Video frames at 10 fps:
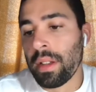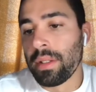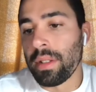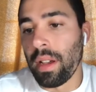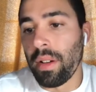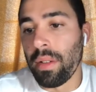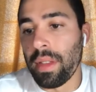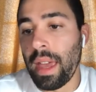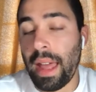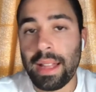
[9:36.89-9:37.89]
So
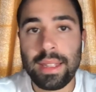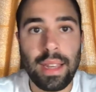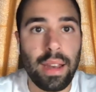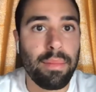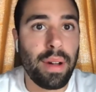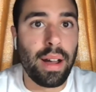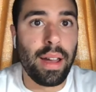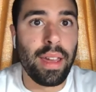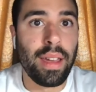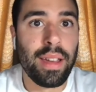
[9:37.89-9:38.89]
yeah, that's kind of
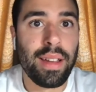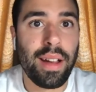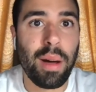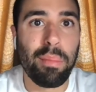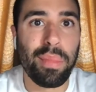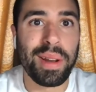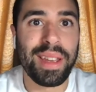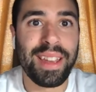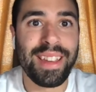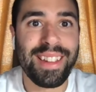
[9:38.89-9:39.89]
my
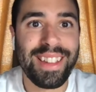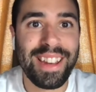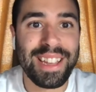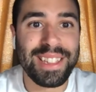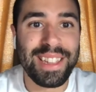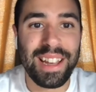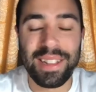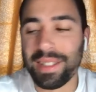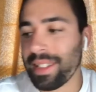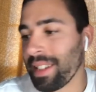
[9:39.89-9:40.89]
upbringing in
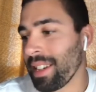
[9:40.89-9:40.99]
ACLs.